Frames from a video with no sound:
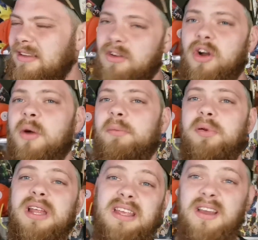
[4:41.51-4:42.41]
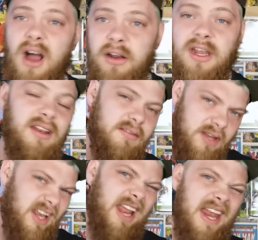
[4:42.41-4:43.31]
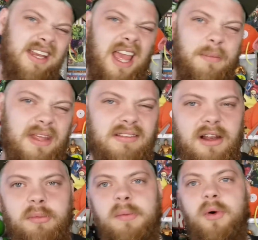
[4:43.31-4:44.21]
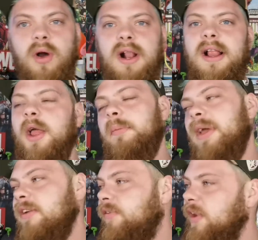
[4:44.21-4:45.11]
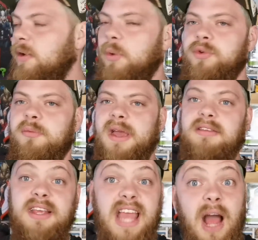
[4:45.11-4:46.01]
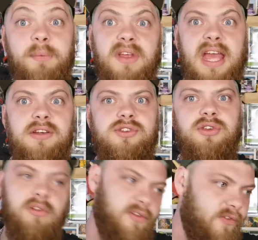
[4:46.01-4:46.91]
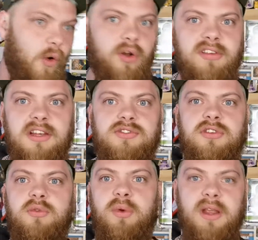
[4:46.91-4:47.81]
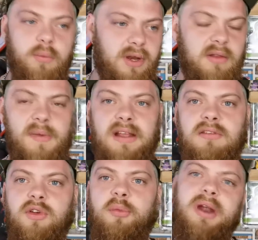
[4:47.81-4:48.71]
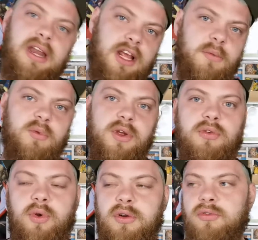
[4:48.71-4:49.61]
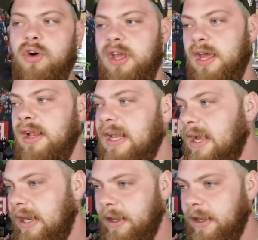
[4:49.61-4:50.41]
He's not a complete cunt, and in Endgame he is a little bit more. But Infinity War was amazing. Cap's entrance, Thor's entrance when he made Stormbreaker, he comes with Groot and Rocket.